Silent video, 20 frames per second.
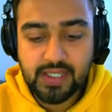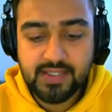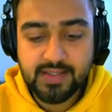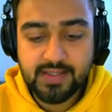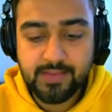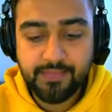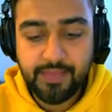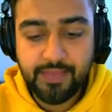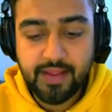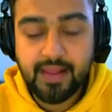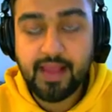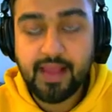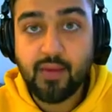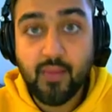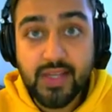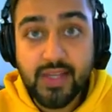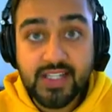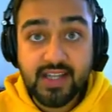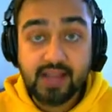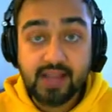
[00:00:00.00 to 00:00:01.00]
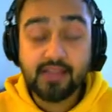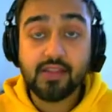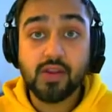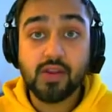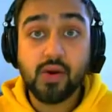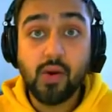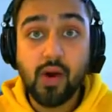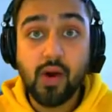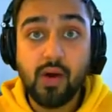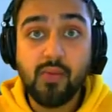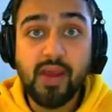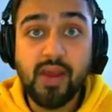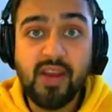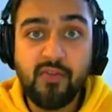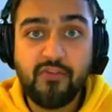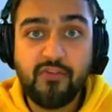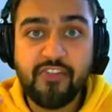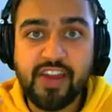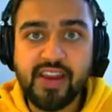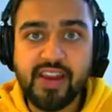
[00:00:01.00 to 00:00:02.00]
like, which can throw away very
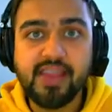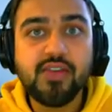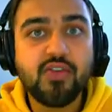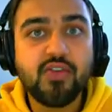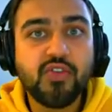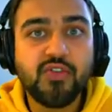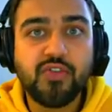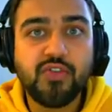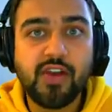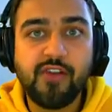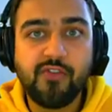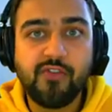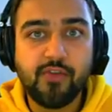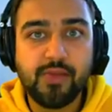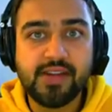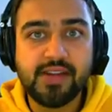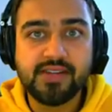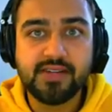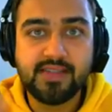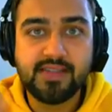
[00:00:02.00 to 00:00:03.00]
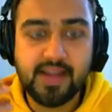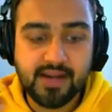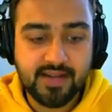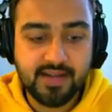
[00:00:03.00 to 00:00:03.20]
useful information that is